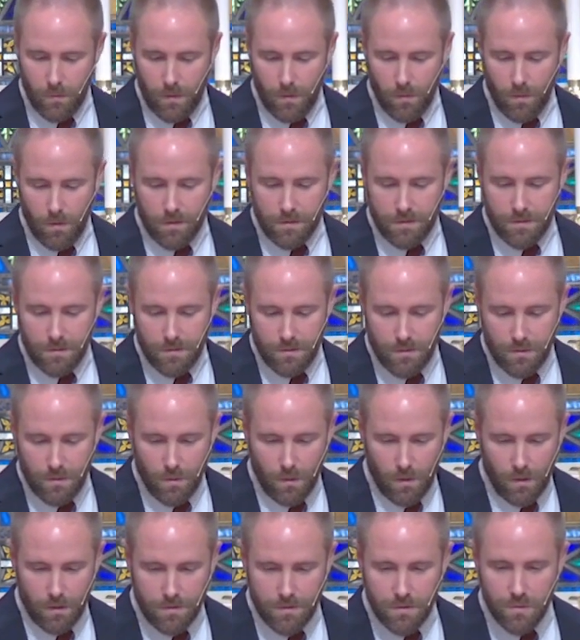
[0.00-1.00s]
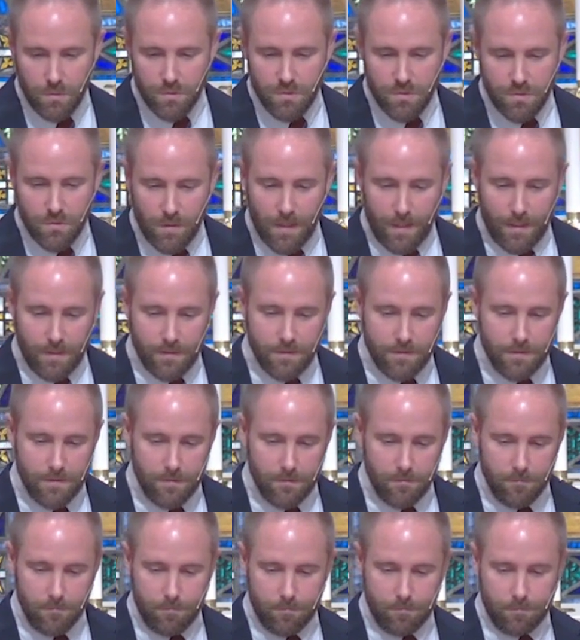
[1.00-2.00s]
that we want to do are too
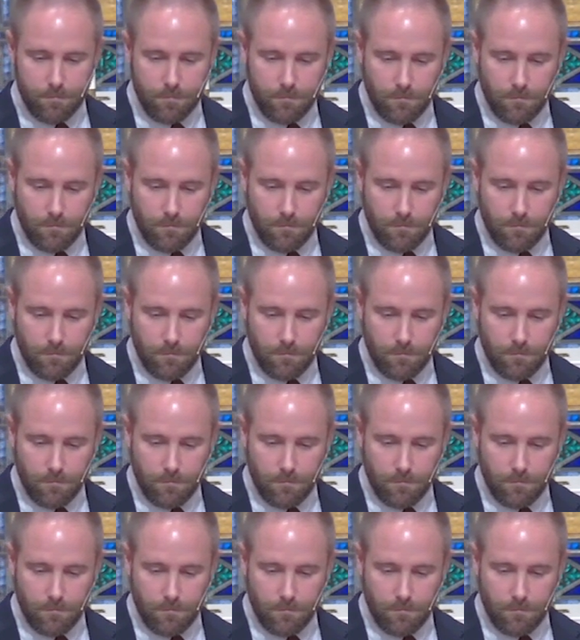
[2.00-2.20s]
strict.